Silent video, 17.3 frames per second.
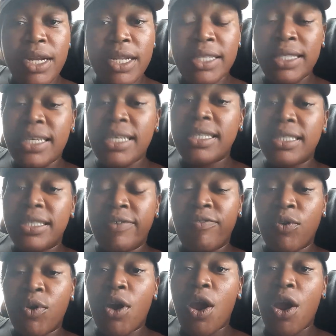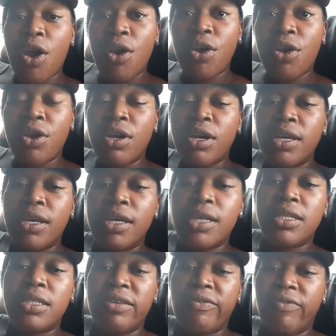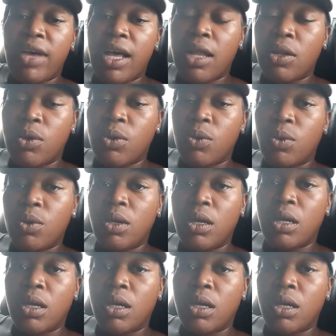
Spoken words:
and it's easy for her to follow